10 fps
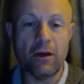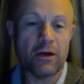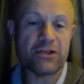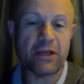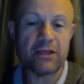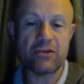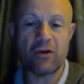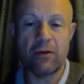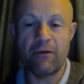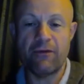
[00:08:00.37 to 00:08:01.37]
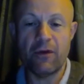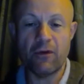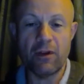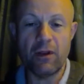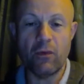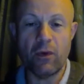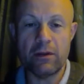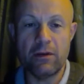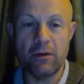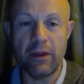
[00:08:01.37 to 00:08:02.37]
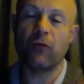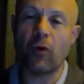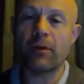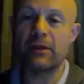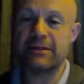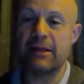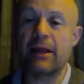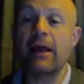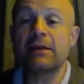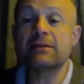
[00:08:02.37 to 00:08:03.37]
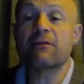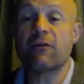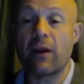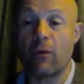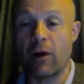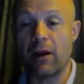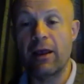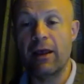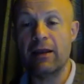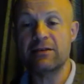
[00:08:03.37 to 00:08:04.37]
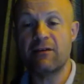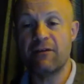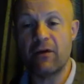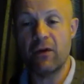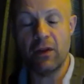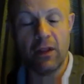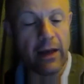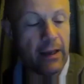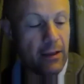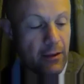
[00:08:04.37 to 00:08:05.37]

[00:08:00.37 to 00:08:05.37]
a large-scale Scrum, if you really want to formally state it is a framework. It is a very light,